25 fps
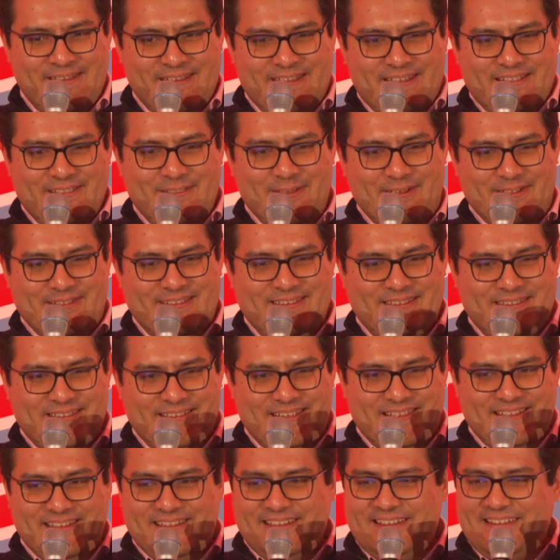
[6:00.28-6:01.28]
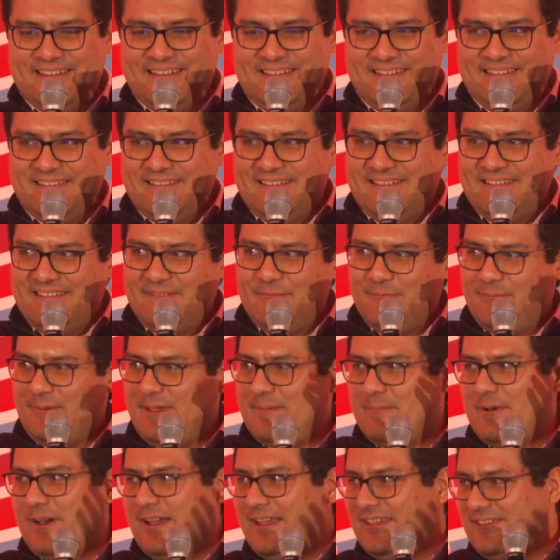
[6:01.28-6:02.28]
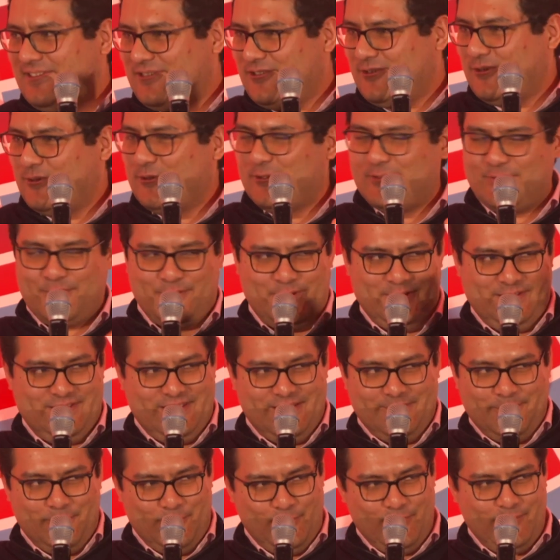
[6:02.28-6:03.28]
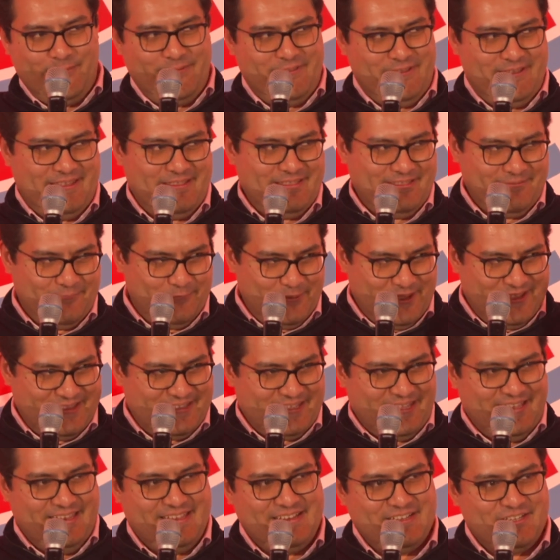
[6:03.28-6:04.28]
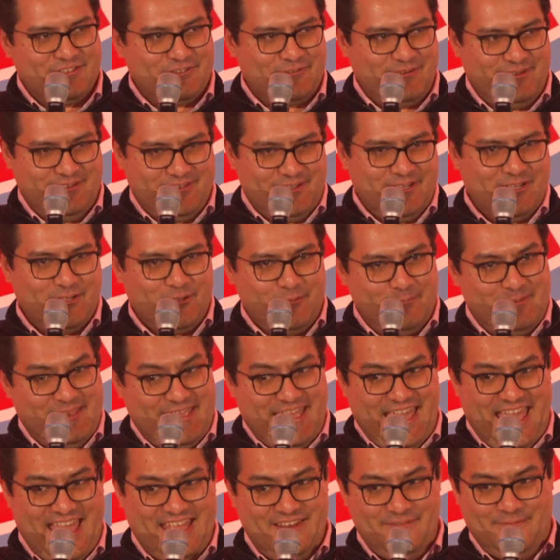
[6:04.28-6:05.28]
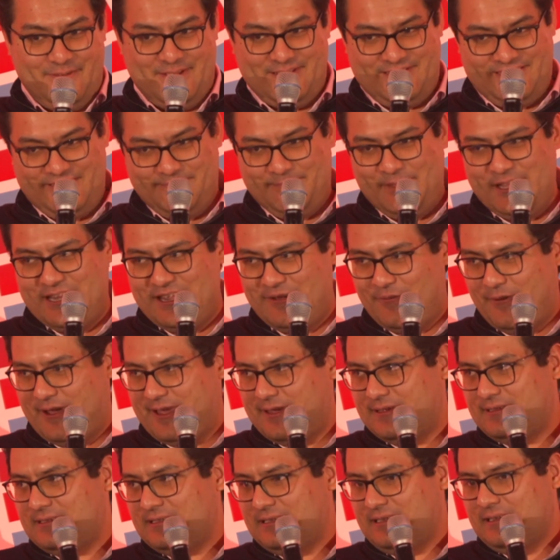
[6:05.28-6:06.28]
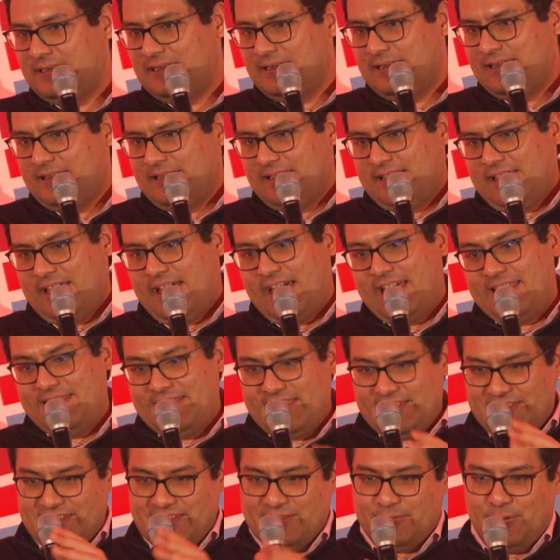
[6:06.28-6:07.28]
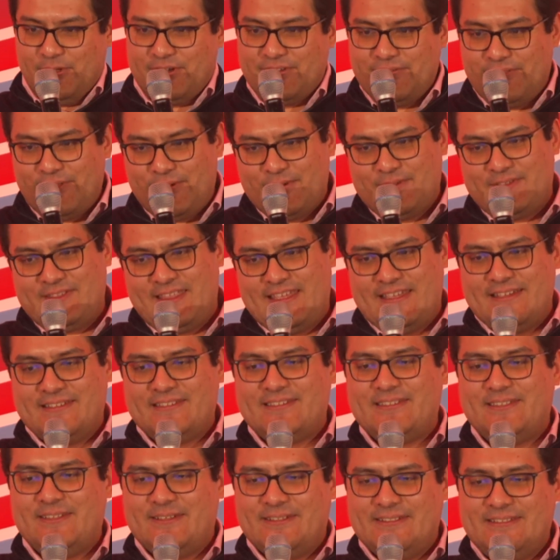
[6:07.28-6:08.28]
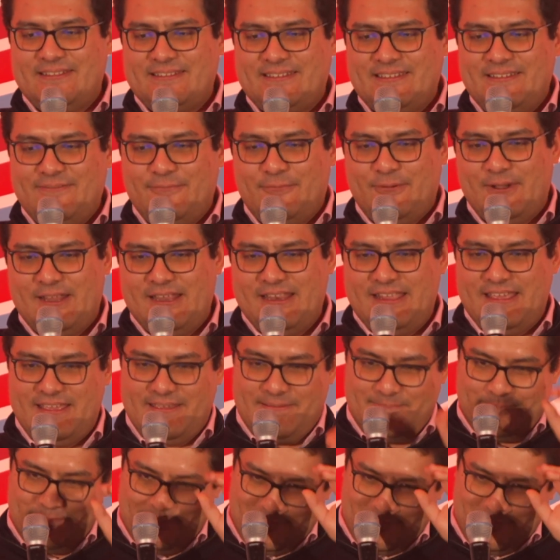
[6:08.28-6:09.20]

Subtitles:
that we buy shoes, for example. The retail industry is arguably ahead of us in many ways. And this is one of those things that really